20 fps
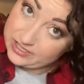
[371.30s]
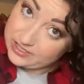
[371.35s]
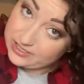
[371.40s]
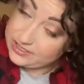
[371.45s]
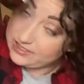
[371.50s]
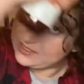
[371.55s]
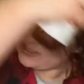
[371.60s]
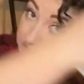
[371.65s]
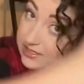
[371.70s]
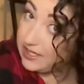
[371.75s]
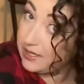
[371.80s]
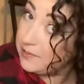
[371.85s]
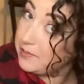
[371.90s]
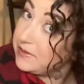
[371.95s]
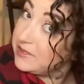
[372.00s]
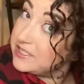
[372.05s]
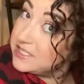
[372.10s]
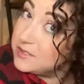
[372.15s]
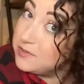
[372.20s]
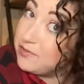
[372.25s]
A couple
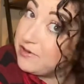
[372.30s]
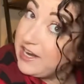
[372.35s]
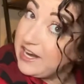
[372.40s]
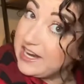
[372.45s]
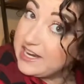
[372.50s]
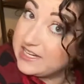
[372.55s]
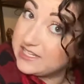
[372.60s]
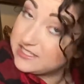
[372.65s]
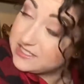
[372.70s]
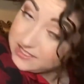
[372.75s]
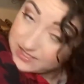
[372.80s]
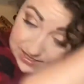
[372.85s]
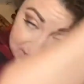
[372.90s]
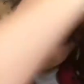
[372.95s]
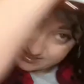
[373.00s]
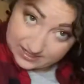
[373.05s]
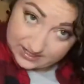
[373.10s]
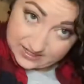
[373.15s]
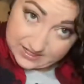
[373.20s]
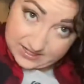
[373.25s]
of sprays,
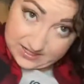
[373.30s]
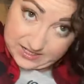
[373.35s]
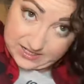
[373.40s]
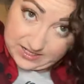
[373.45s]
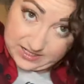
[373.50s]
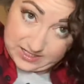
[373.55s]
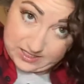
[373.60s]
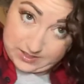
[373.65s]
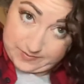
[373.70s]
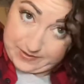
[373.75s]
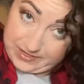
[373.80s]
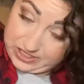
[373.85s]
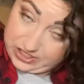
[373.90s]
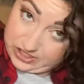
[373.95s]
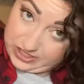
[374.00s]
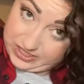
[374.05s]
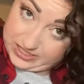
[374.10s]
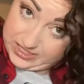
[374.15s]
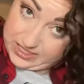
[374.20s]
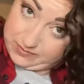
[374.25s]

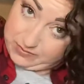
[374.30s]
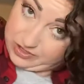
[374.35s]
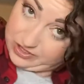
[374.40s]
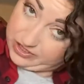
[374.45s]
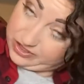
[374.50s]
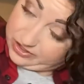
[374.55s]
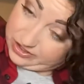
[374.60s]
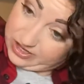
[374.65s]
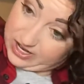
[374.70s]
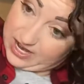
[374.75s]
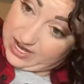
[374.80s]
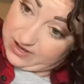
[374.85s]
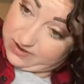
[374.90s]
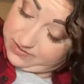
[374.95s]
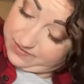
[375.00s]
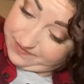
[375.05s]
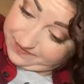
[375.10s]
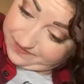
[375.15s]
especially some on the crown,